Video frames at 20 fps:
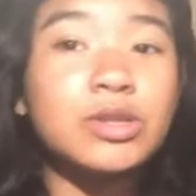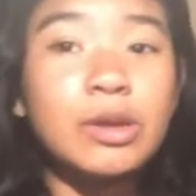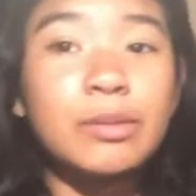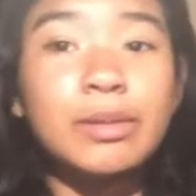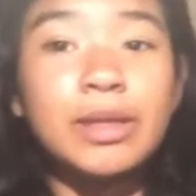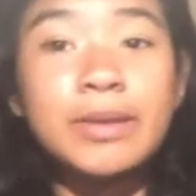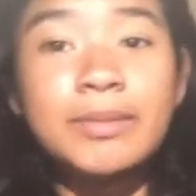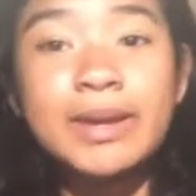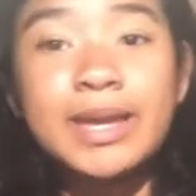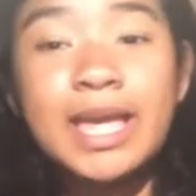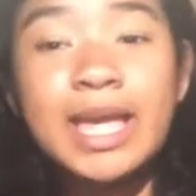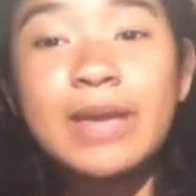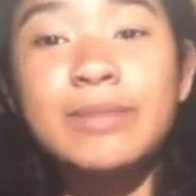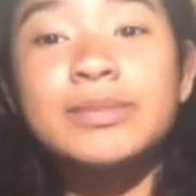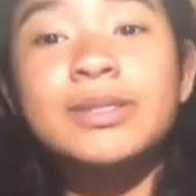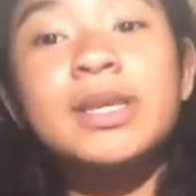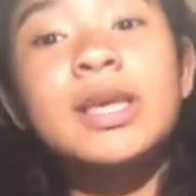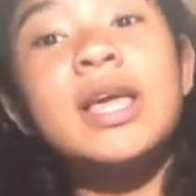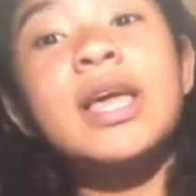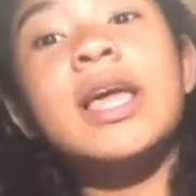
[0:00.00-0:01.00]
so I play my
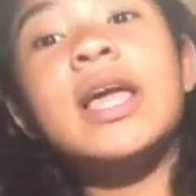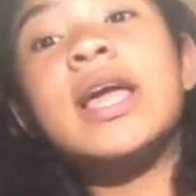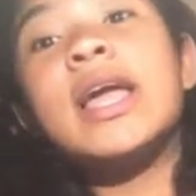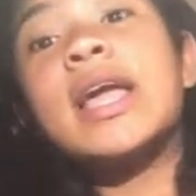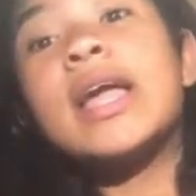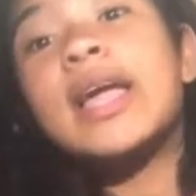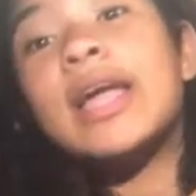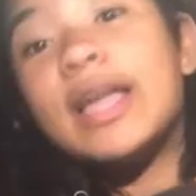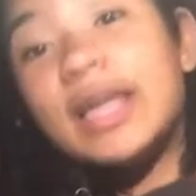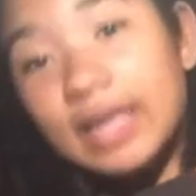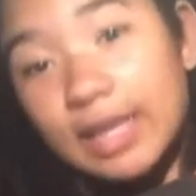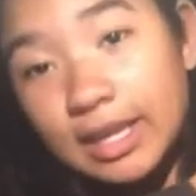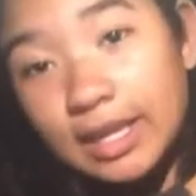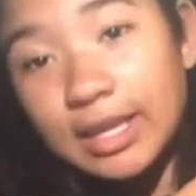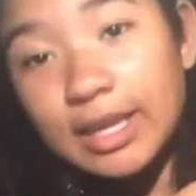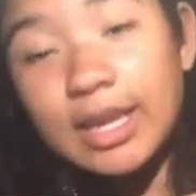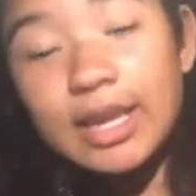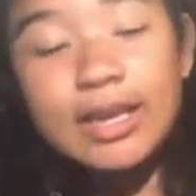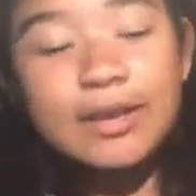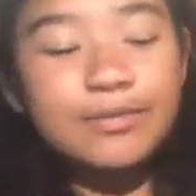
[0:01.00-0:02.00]
games.
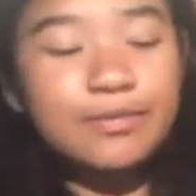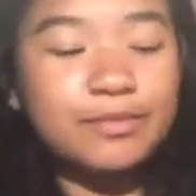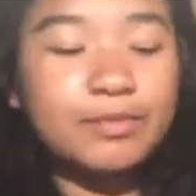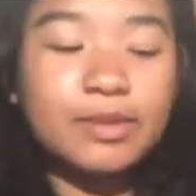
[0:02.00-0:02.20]
E.